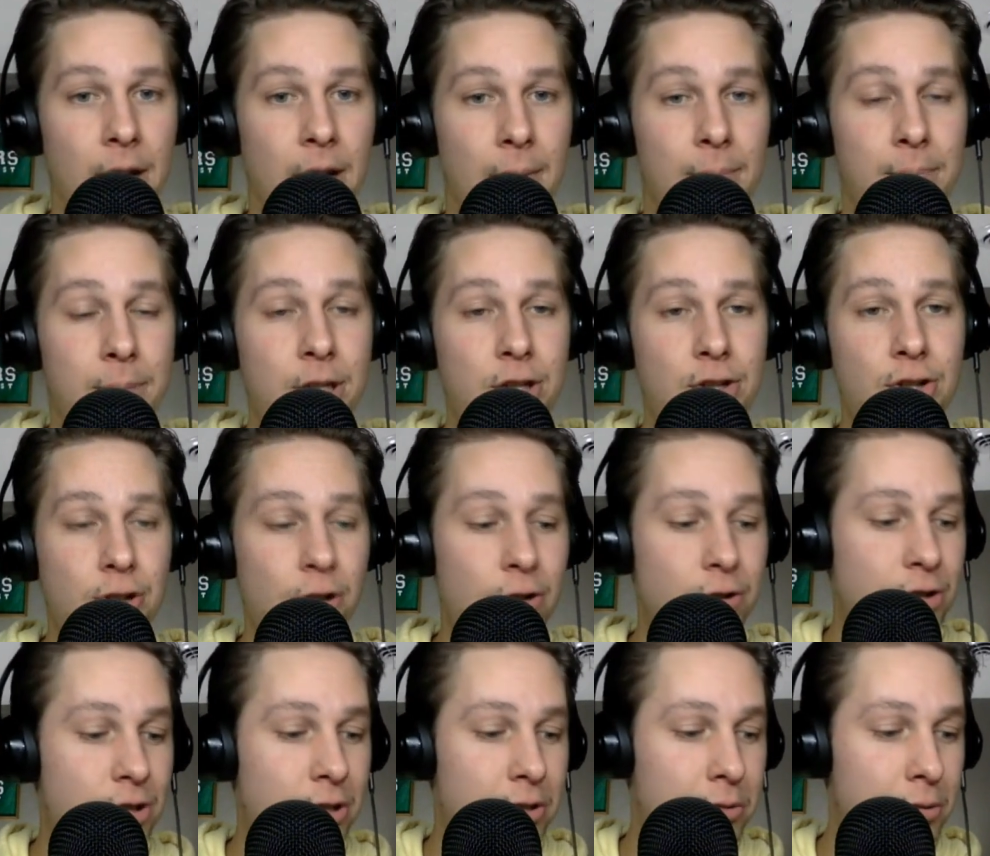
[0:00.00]
Be
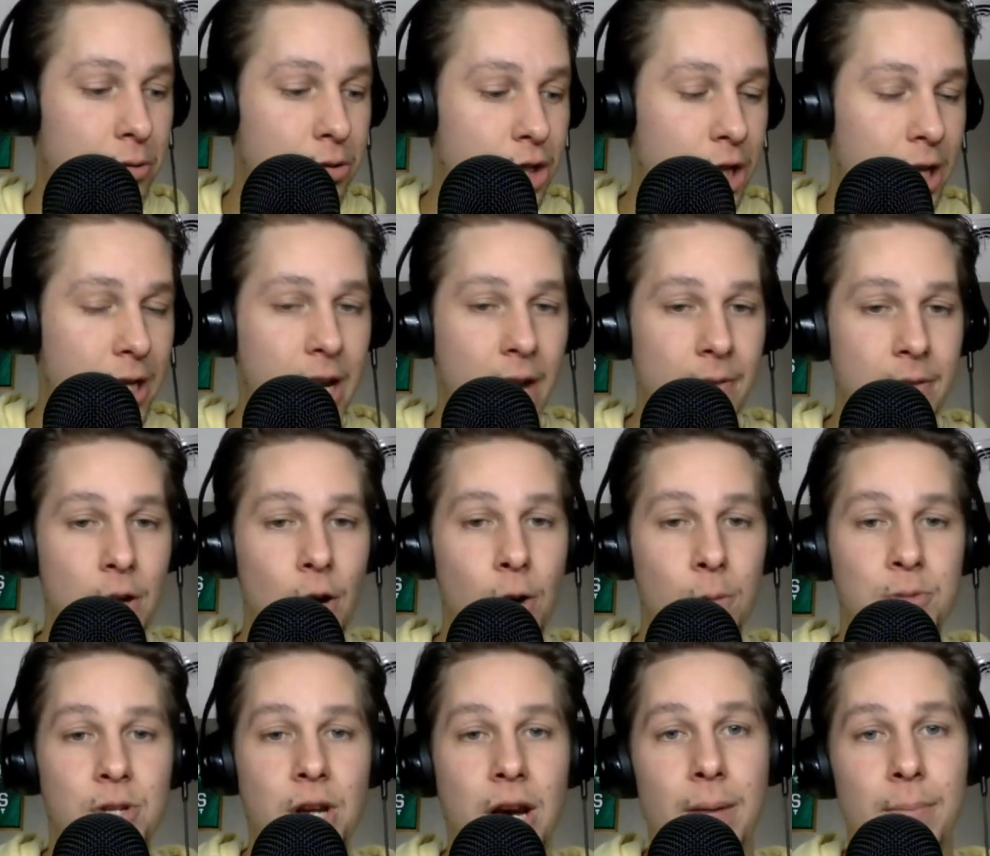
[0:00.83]
sure to check out the
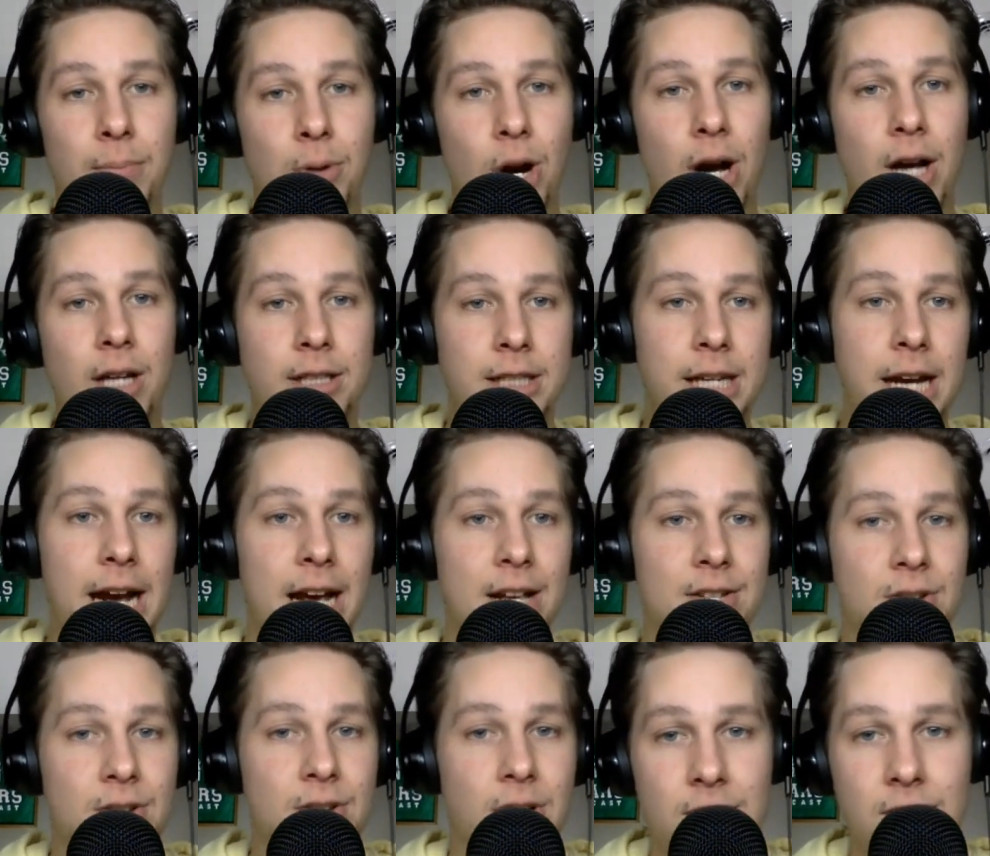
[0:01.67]
Hometown
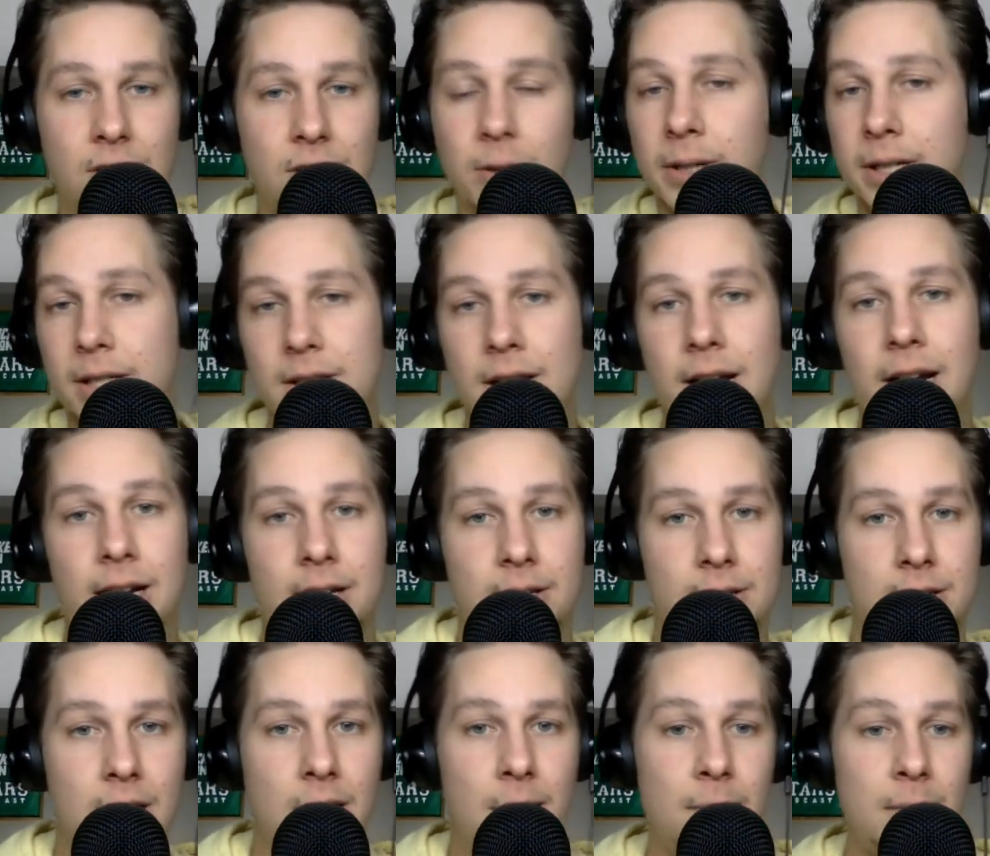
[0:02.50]
Broadcast on
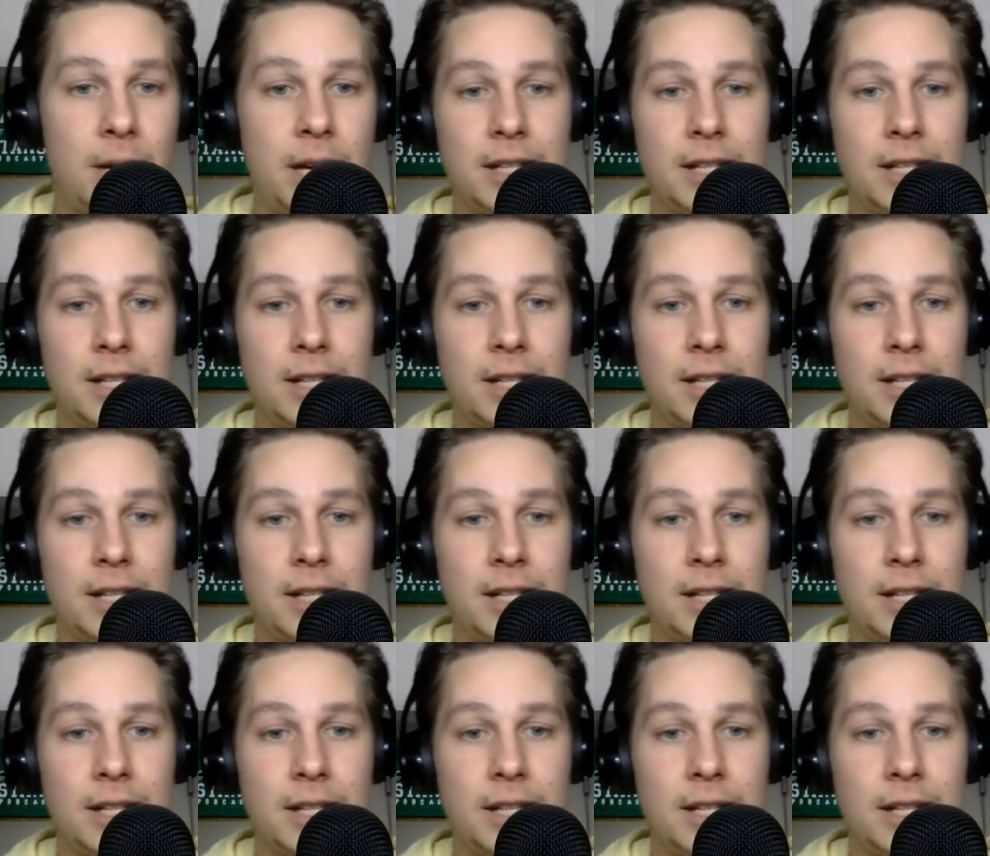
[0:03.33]
SiriusXM.